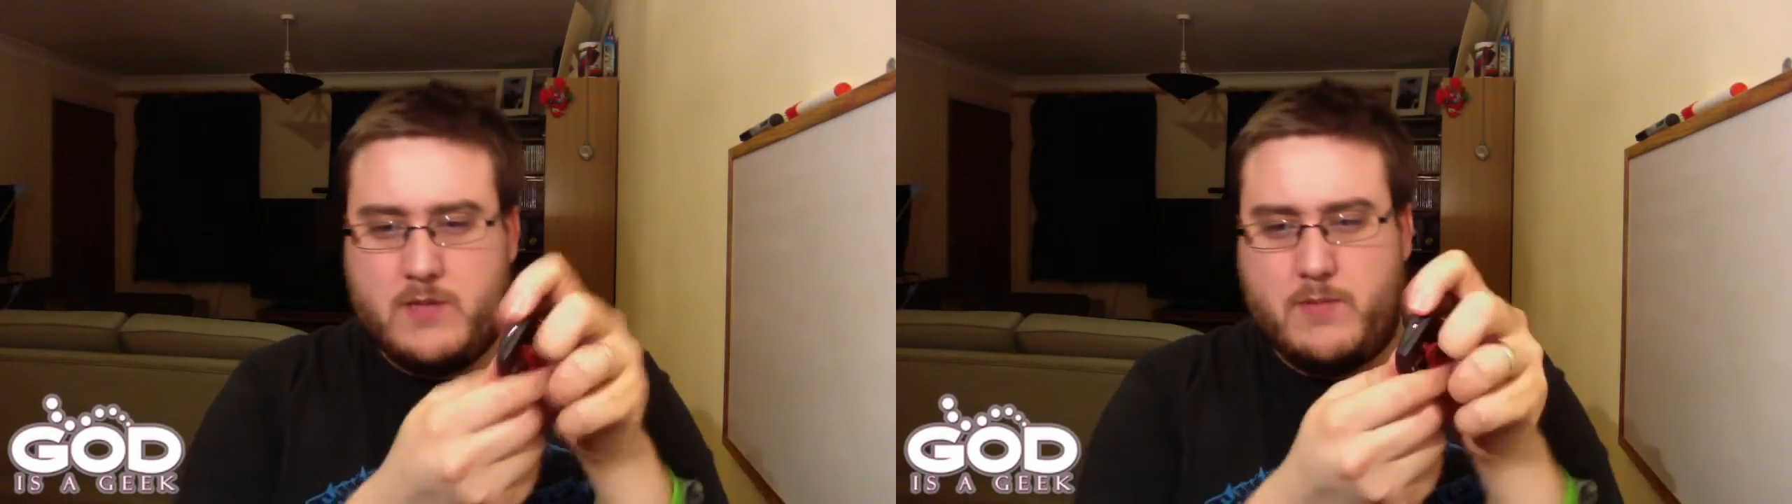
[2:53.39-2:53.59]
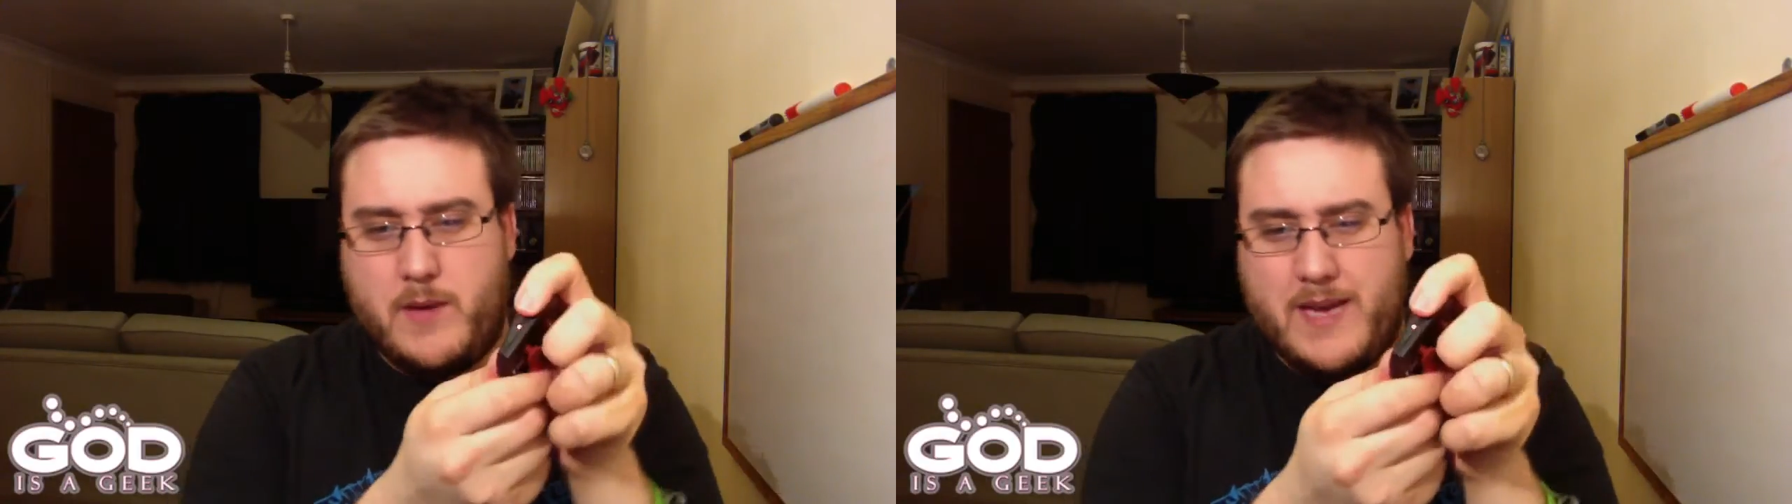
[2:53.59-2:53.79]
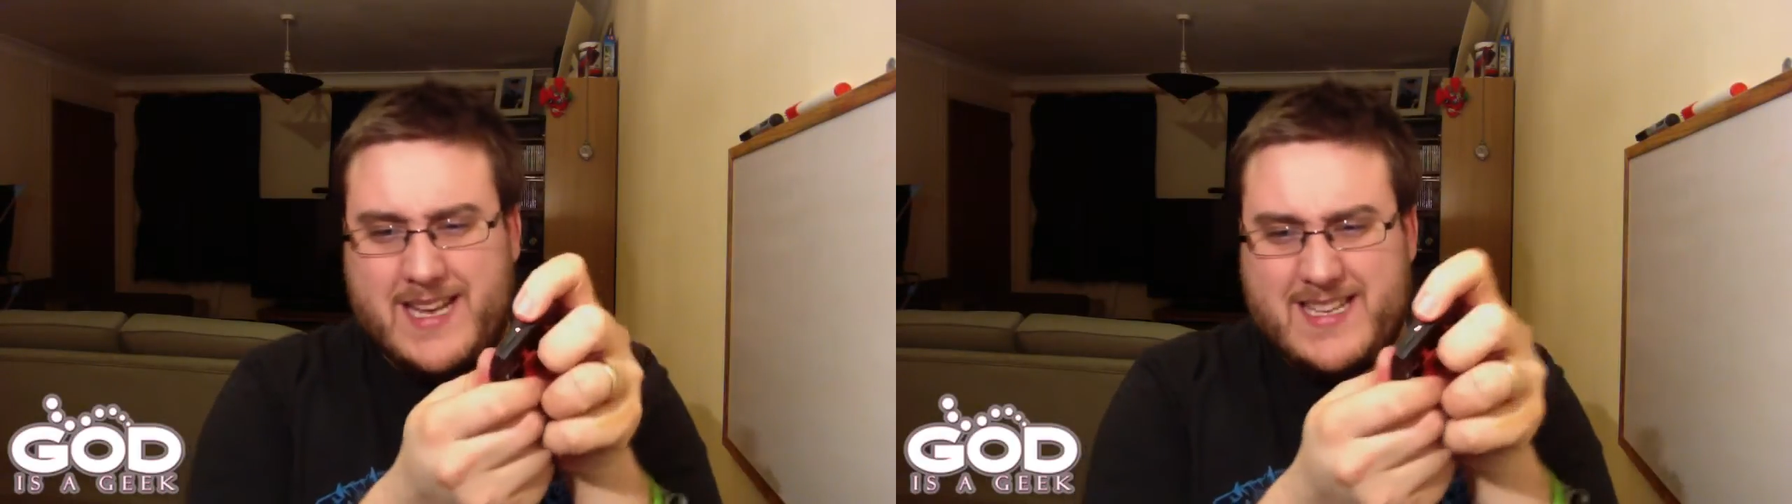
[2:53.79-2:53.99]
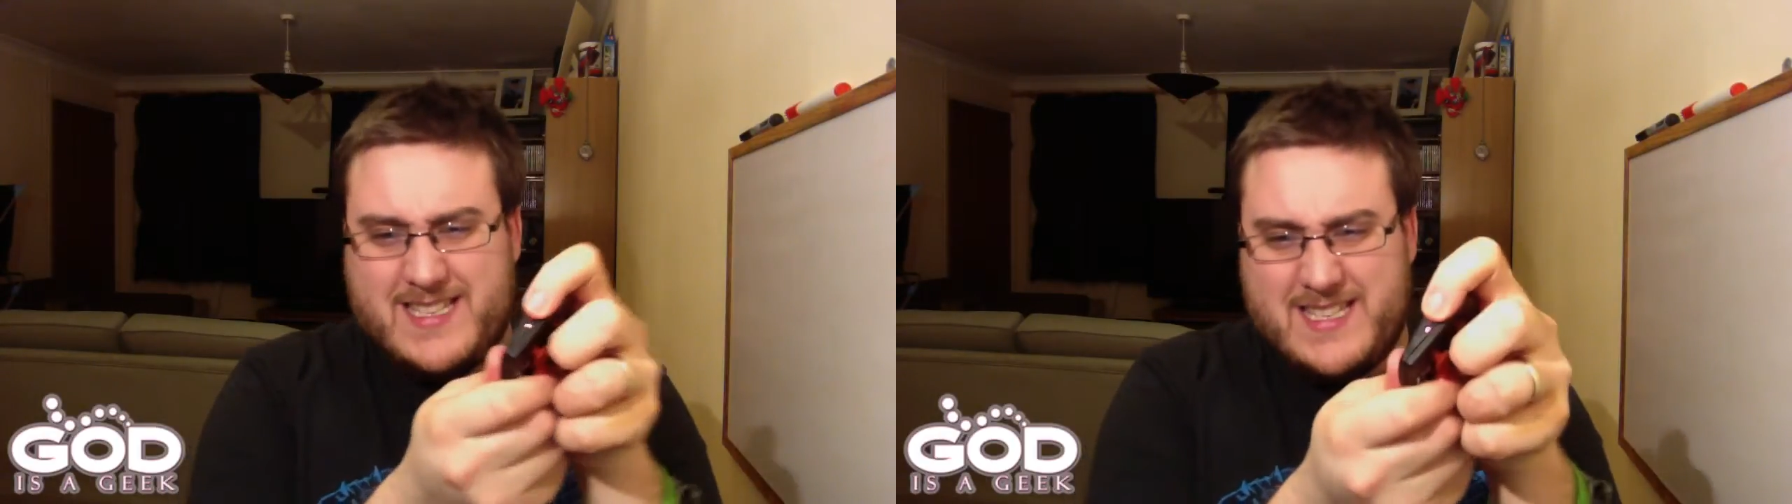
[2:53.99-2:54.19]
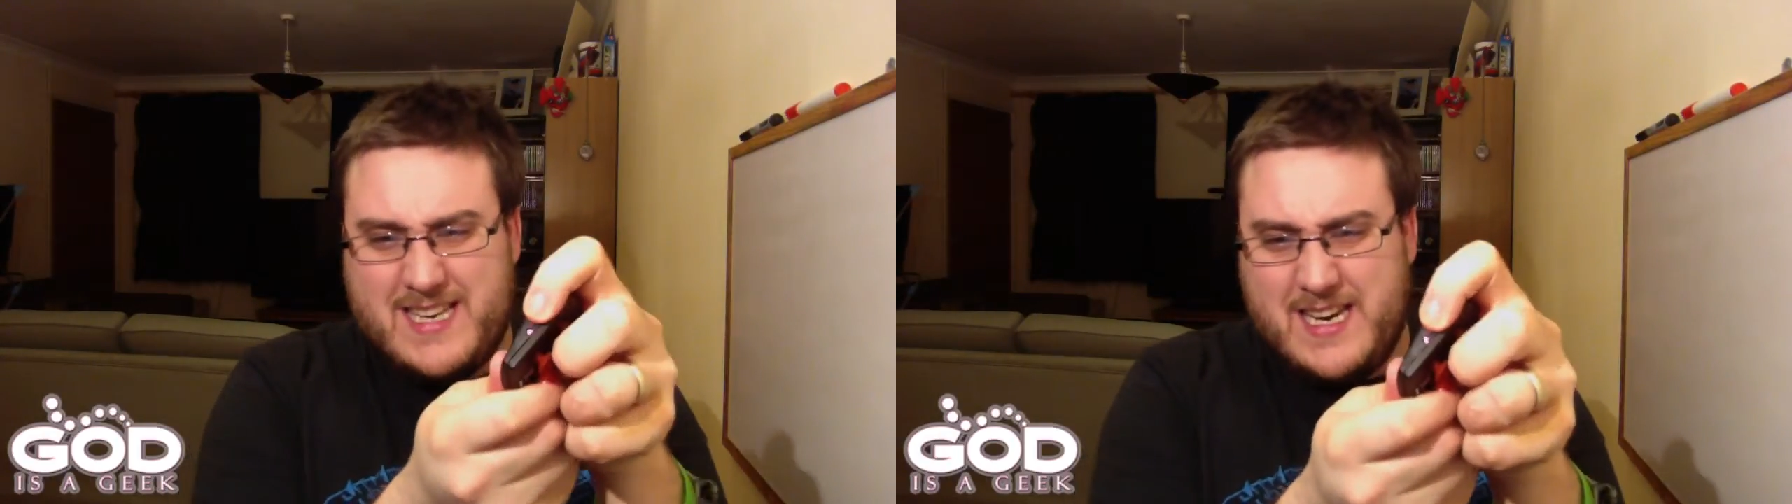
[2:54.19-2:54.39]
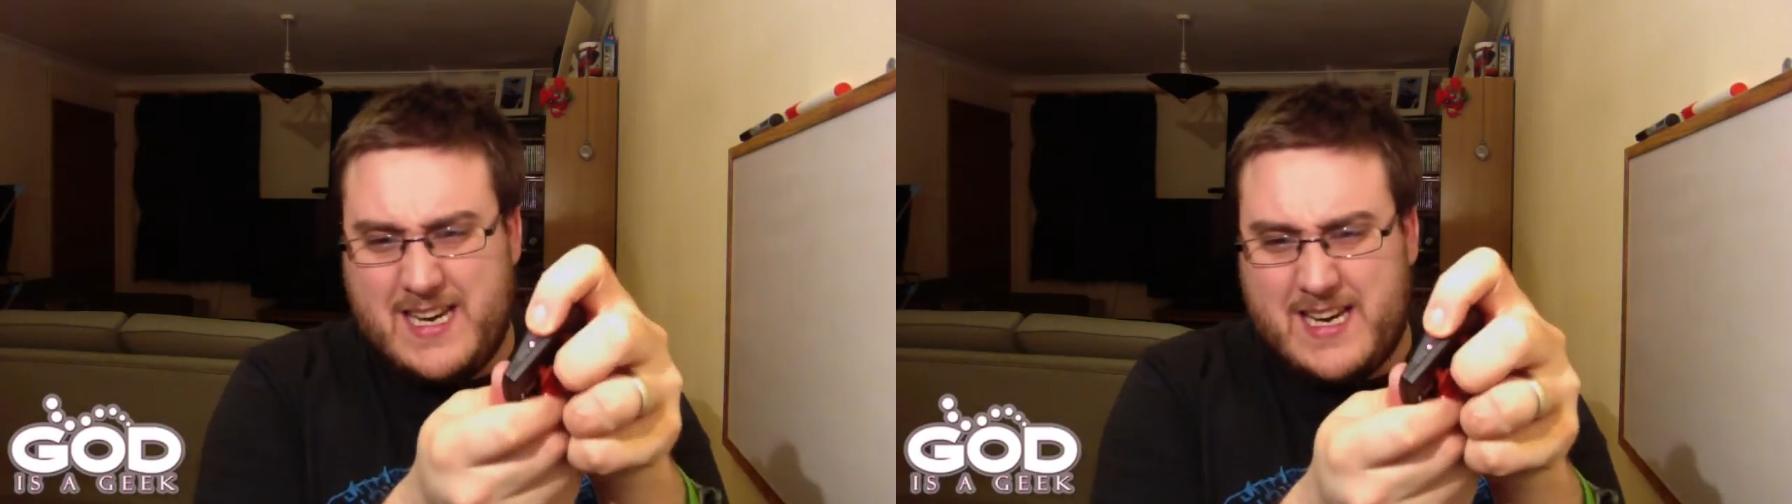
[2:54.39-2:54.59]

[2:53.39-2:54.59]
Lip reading: You probably can't see it.